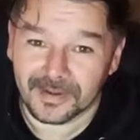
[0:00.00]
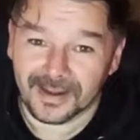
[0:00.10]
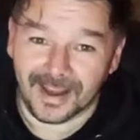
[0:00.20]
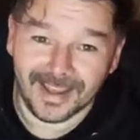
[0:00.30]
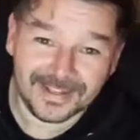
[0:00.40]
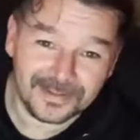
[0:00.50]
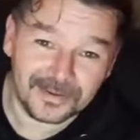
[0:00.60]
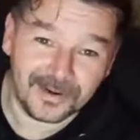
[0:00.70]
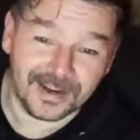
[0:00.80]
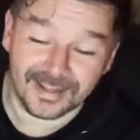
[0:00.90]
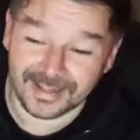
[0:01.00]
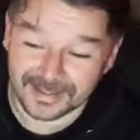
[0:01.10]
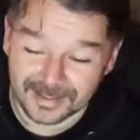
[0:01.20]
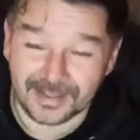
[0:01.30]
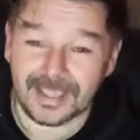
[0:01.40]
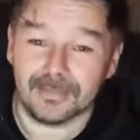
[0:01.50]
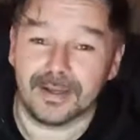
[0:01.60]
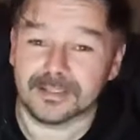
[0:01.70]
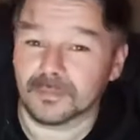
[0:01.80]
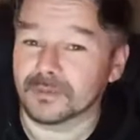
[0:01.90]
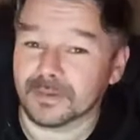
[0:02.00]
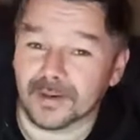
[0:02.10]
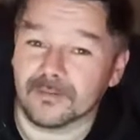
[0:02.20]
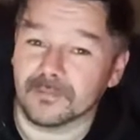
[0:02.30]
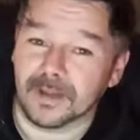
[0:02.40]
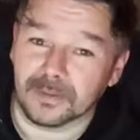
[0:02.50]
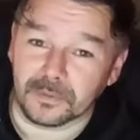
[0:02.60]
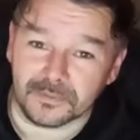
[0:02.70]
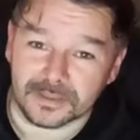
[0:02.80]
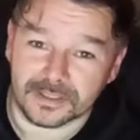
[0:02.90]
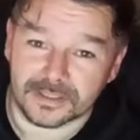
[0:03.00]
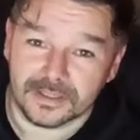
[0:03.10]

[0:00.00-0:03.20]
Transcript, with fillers: I had no like He-Man's most powerful man in the universe.